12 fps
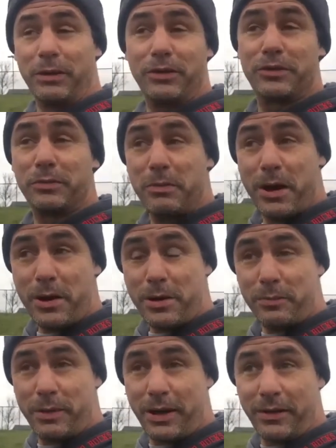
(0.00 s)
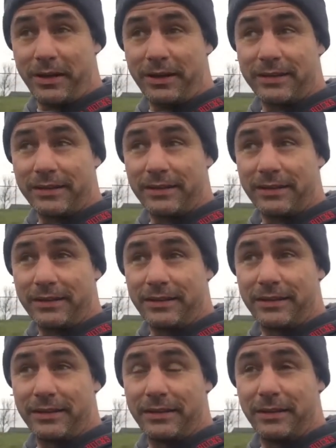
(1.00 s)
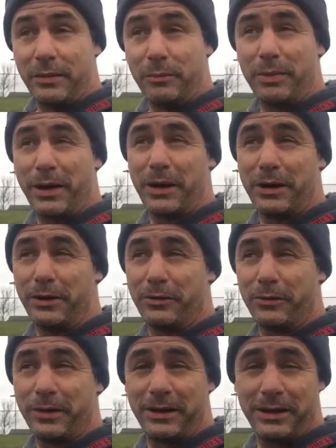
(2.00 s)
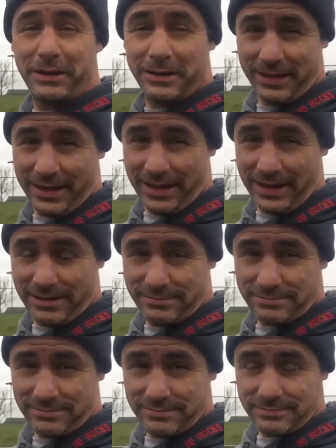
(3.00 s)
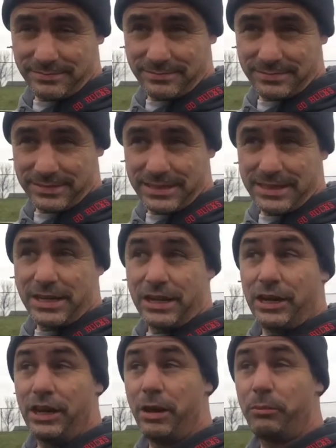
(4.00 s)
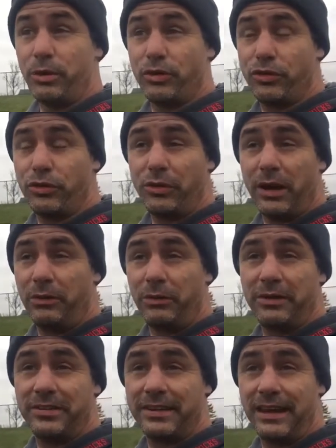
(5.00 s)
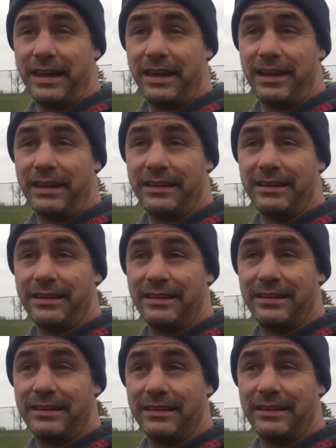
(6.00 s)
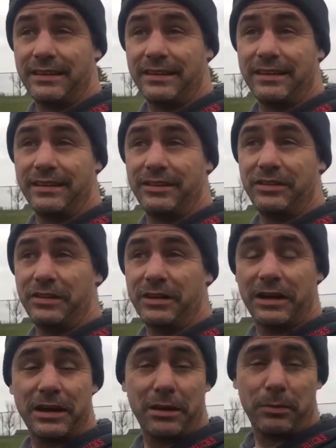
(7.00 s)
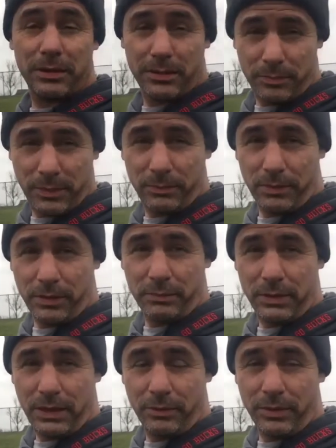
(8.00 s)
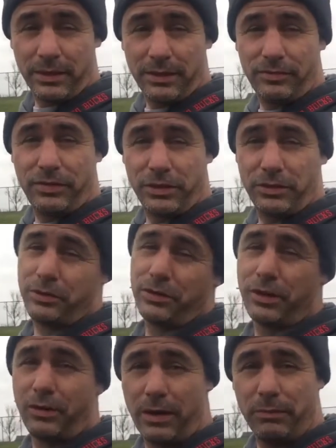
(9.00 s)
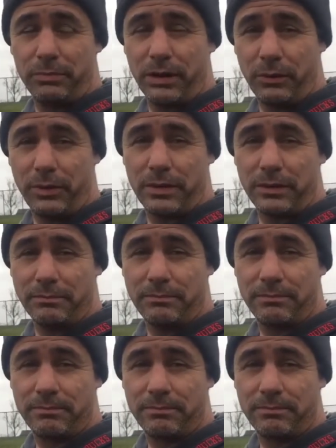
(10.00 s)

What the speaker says: smart about it, but are you really good at it? Number two, I would say, do you care about the people you play with? If you do, you go out and play with them.